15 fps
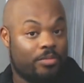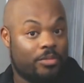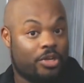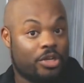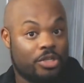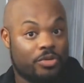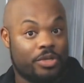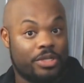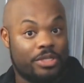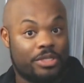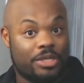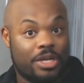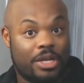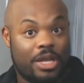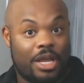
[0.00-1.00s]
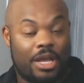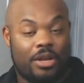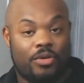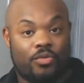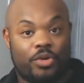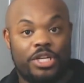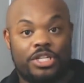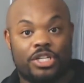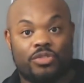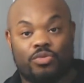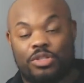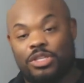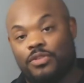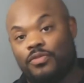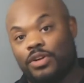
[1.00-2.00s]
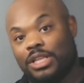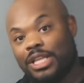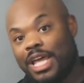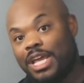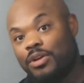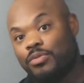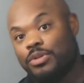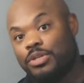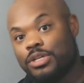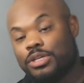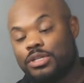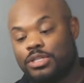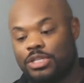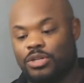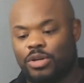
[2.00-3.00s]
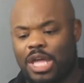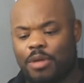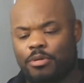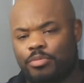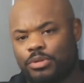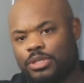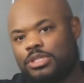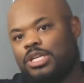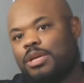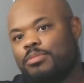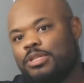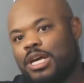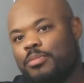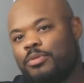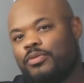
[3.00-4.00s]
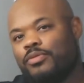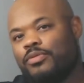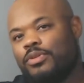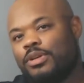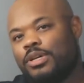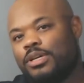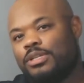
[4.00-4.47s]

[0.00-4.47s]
countries and regions with different languages still came up with the same type of